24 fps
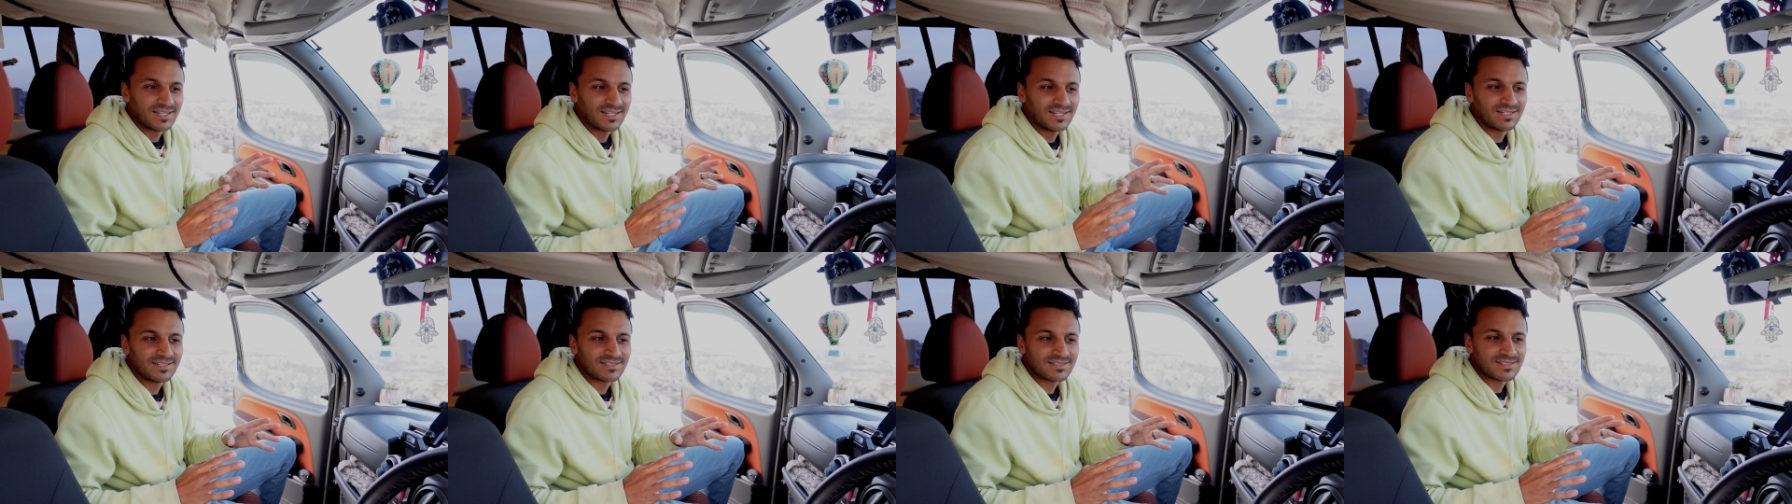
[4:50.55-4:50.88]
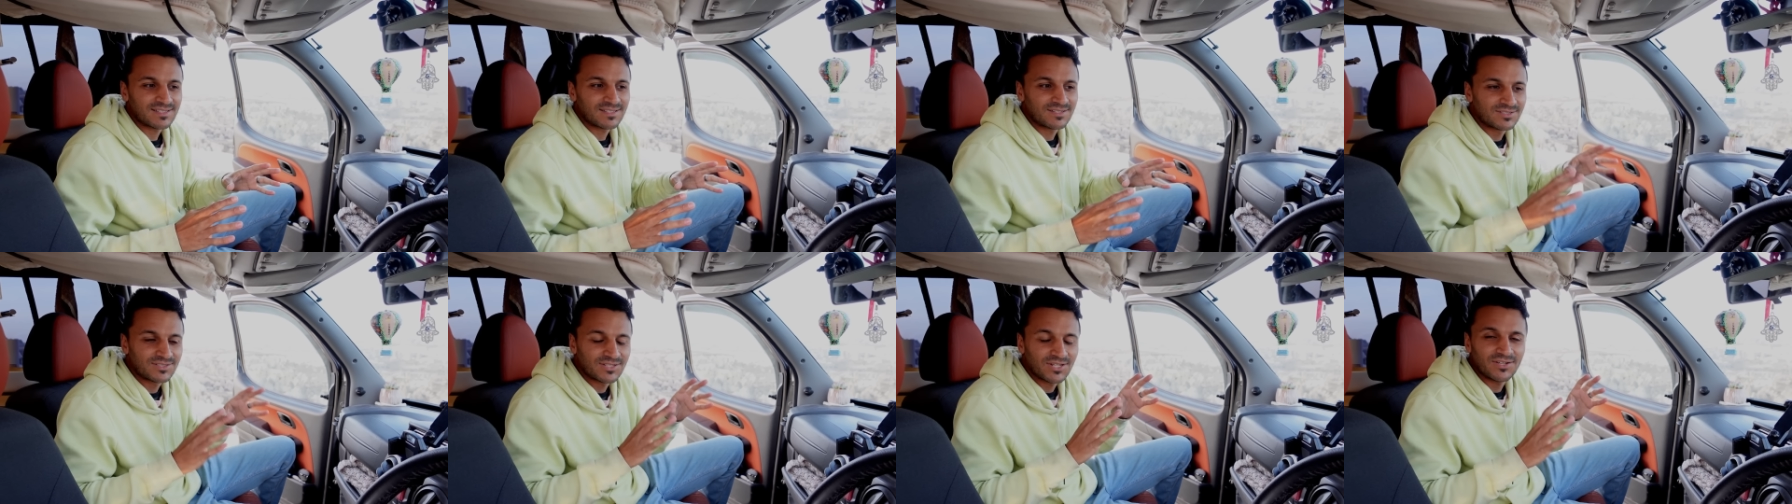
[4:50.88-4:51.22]

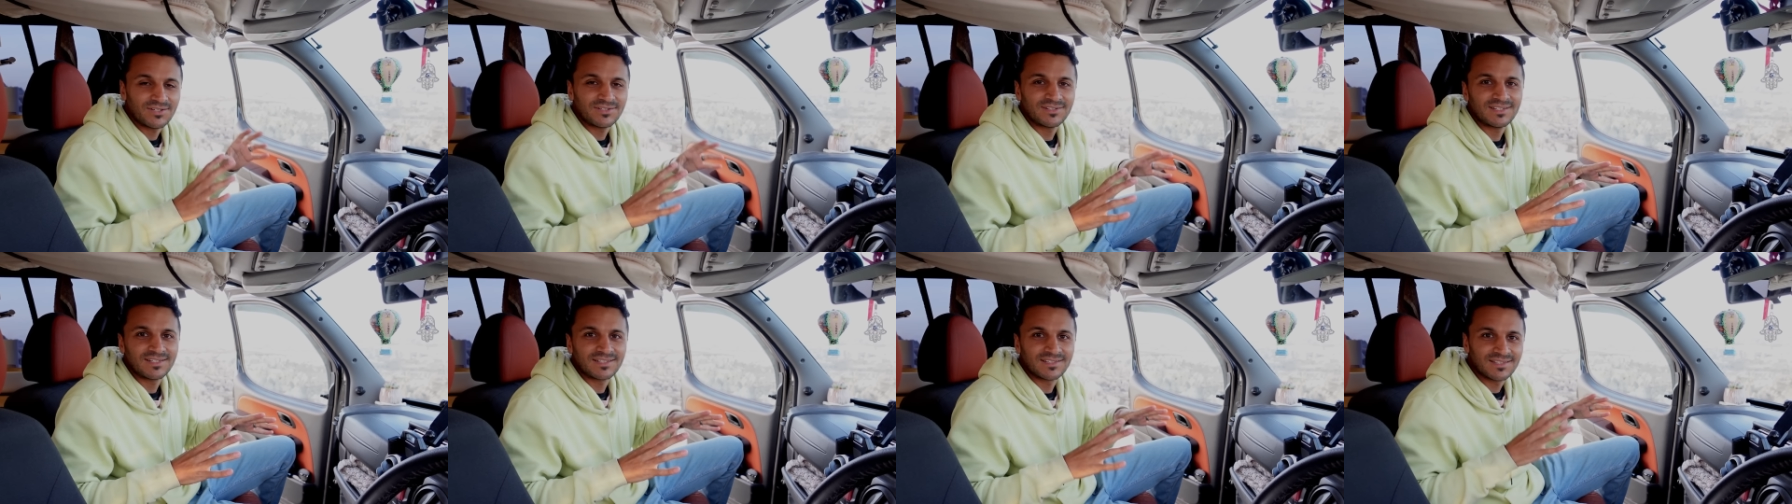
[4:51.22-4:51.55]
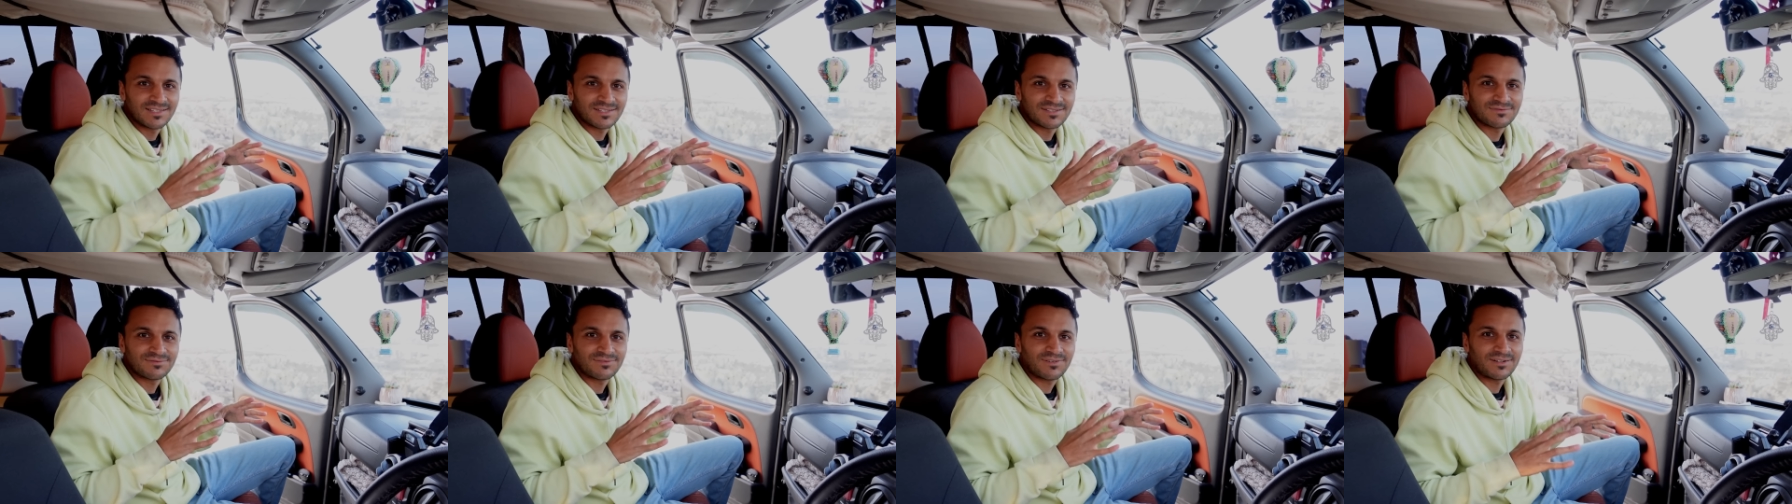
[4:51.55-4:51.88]
is turning
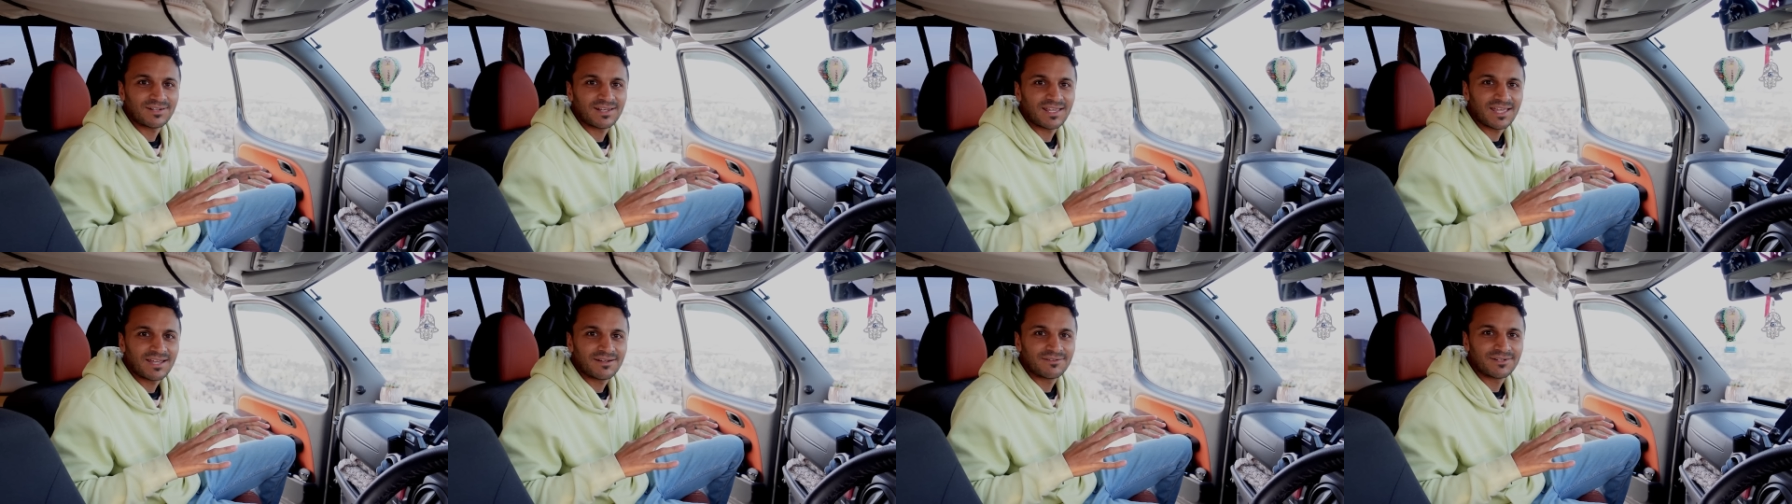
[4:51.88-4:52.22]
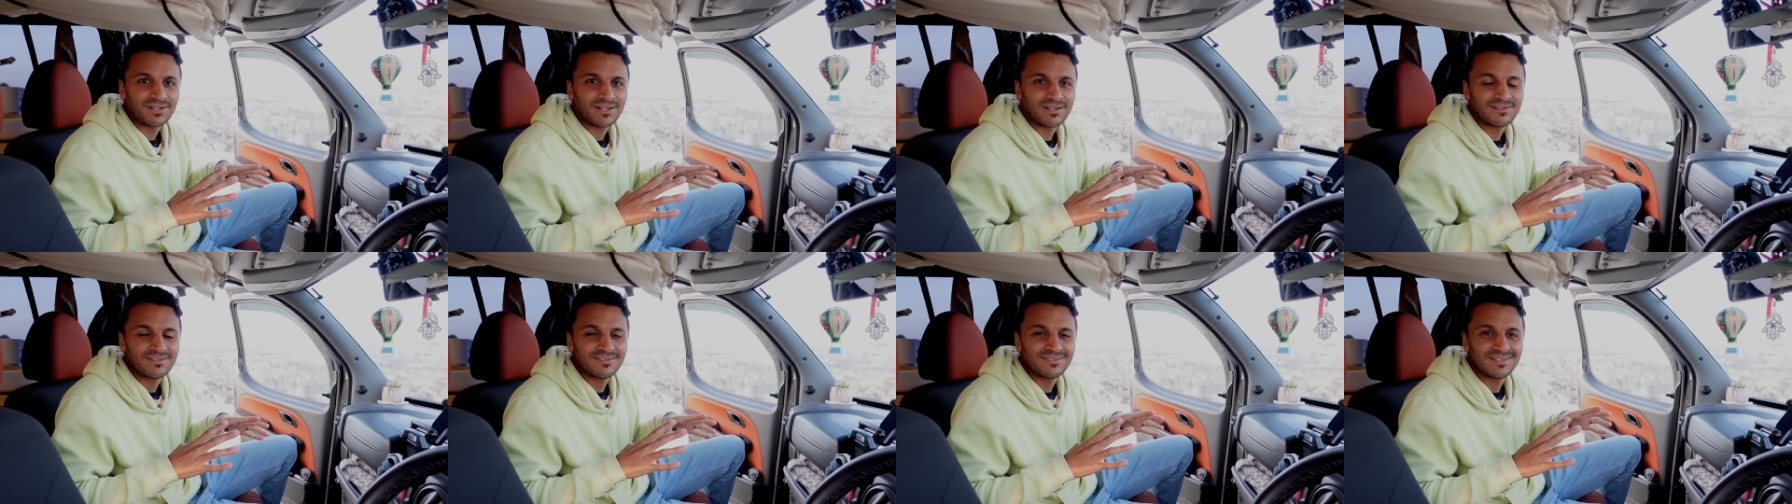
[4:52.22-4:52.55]
this front
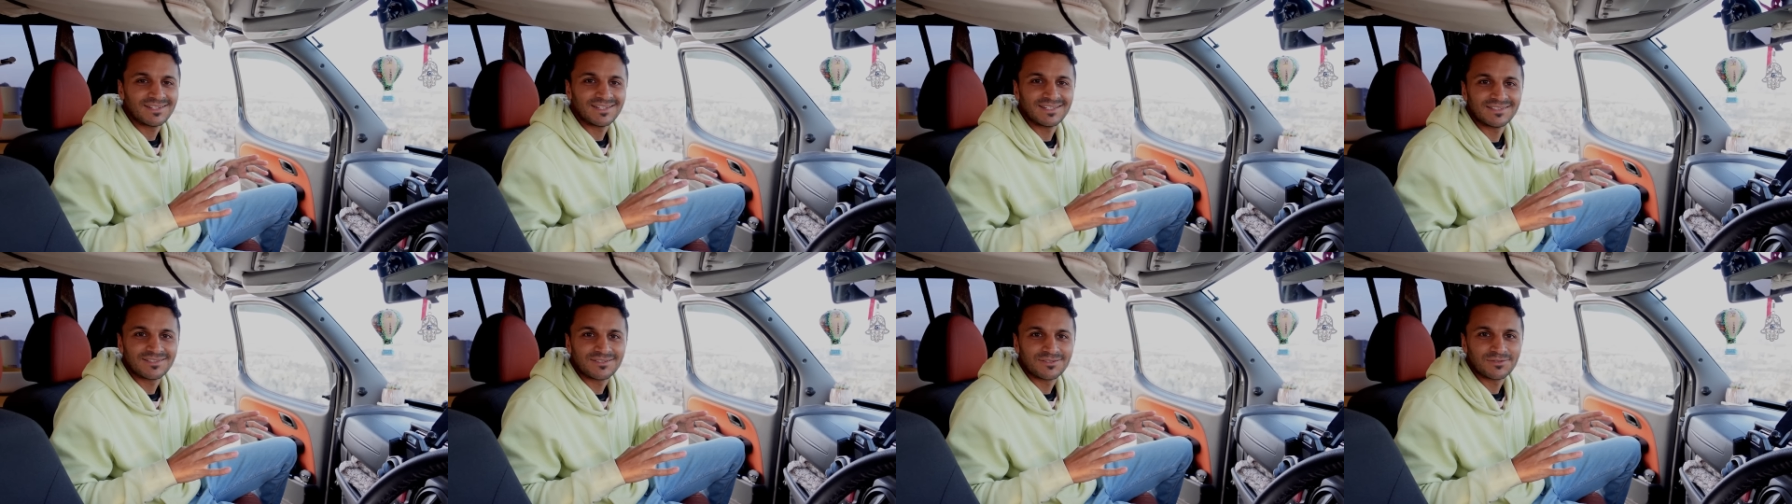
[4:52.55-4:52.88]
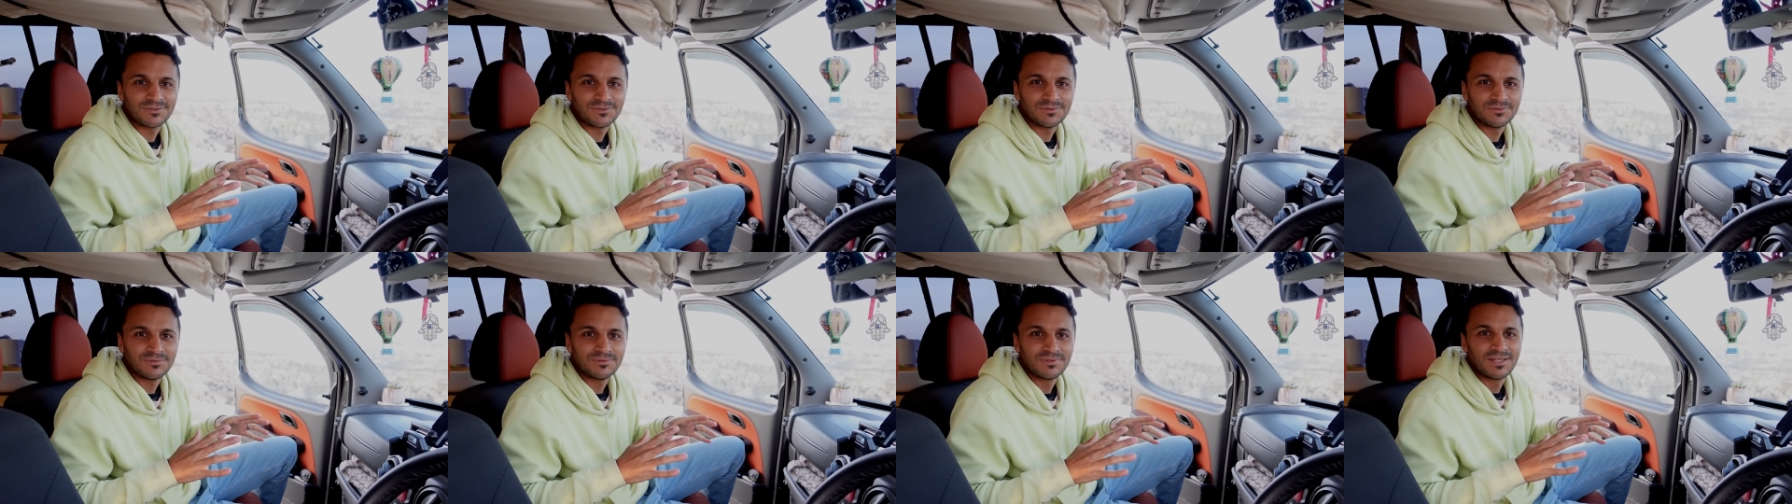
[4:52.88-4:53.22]
area
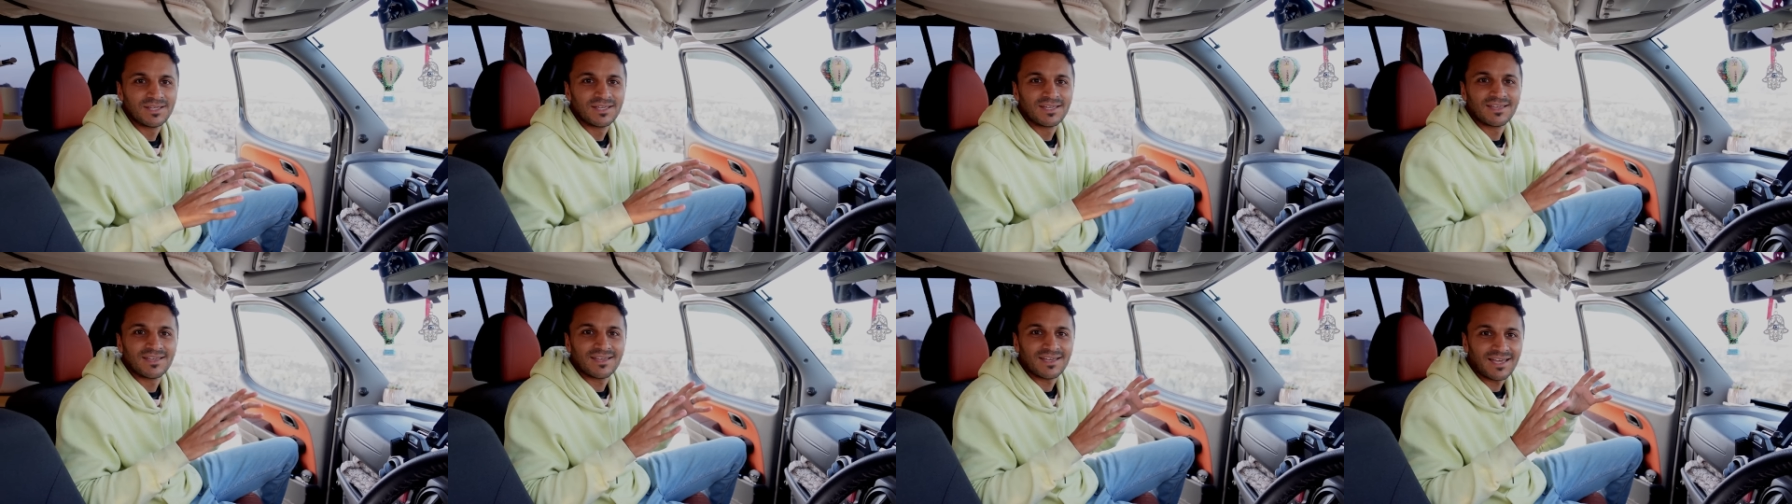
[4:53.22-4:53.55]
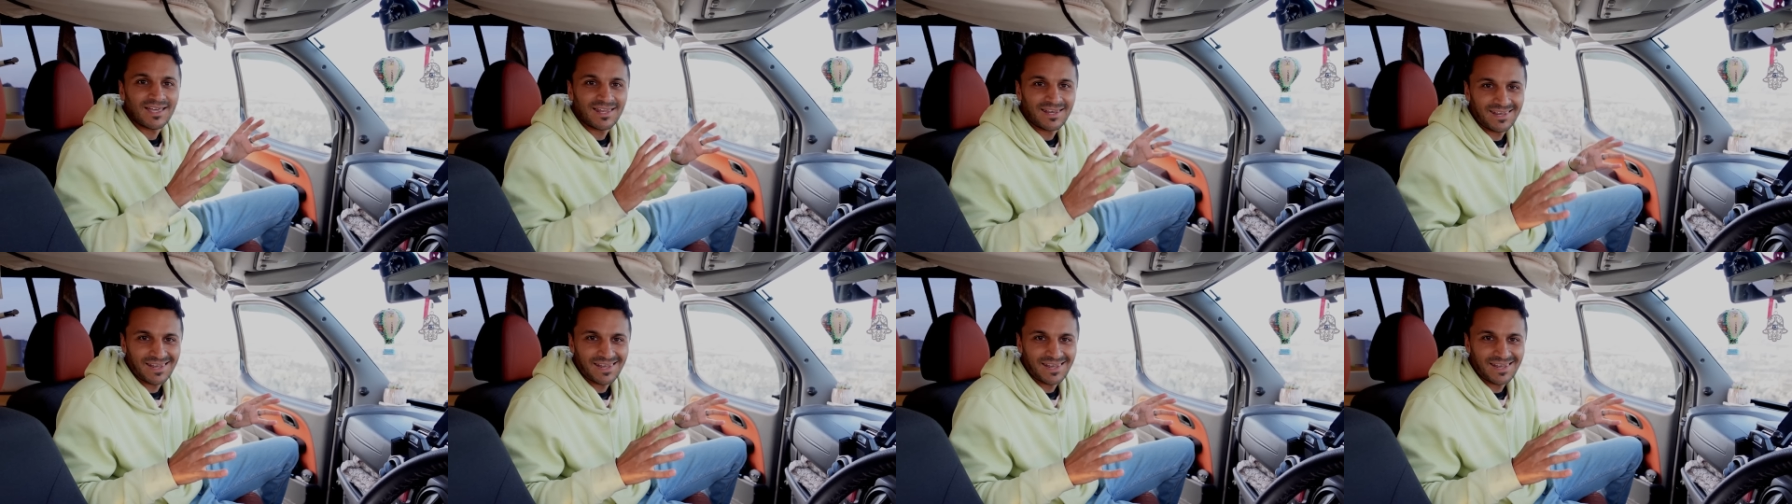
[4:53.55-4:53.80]
into a